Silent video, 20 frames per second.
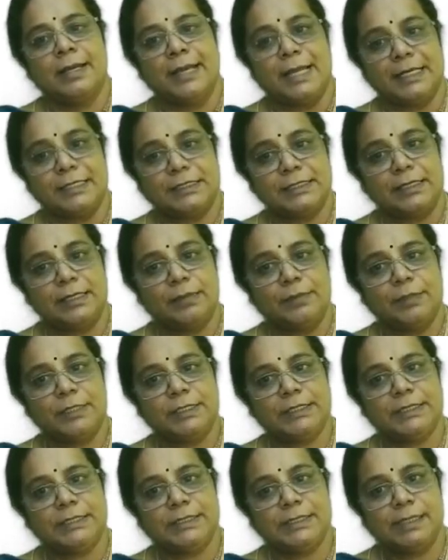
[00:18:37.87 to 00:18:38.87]
national
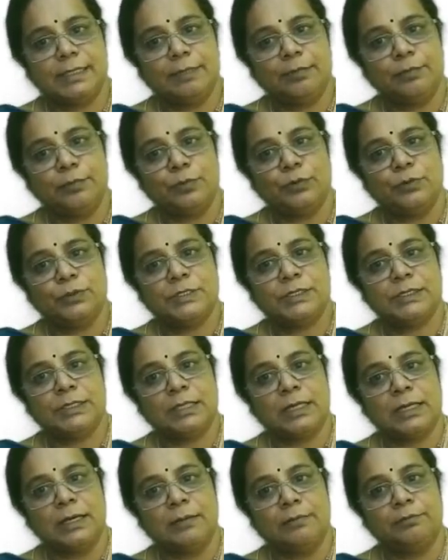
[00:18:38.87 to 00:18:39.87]
emergency imposed
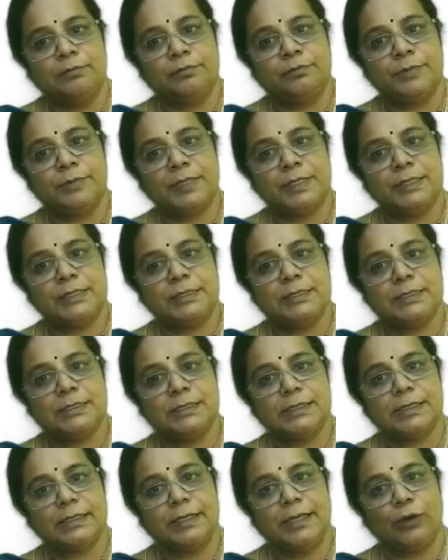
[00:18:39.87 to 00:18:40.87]

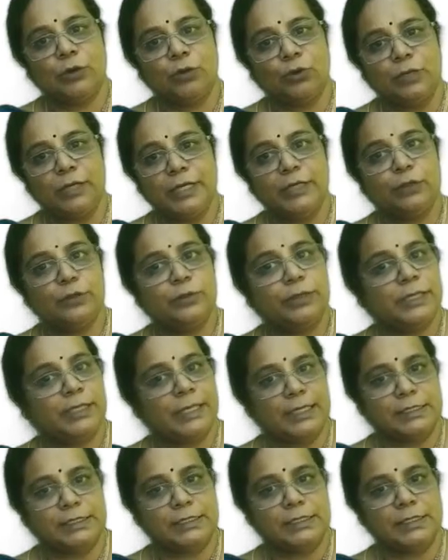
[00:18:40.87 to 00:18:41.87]
compulsory only during
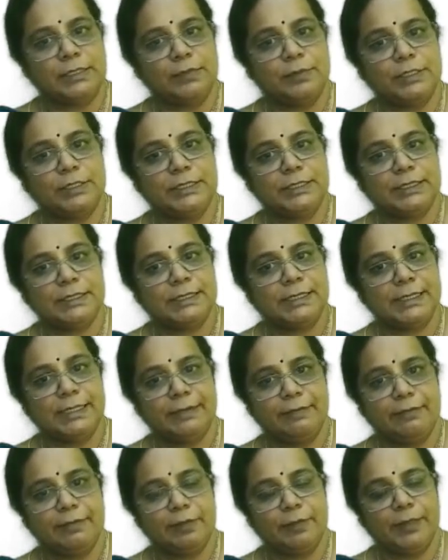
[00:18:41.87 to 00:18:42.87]
national emergency,
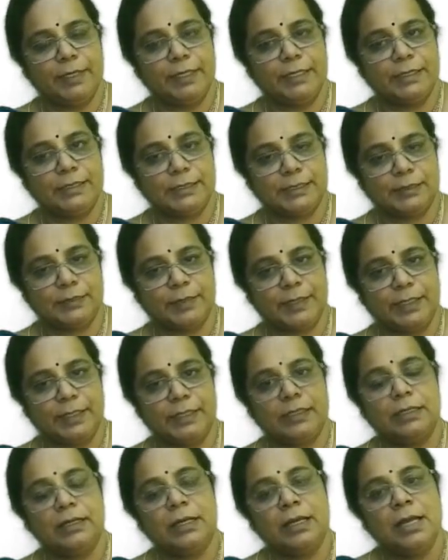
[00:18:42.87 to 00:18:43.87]
they will be
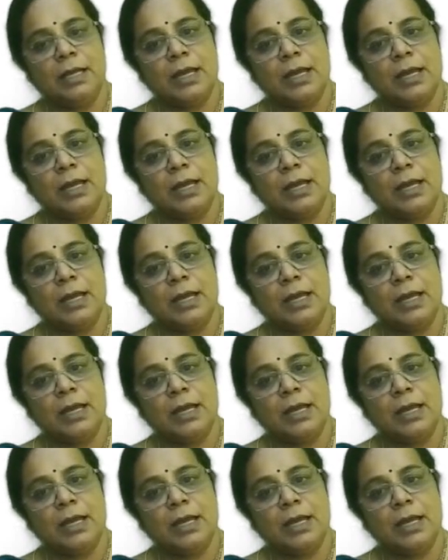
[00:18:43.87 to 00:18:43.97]
suspended.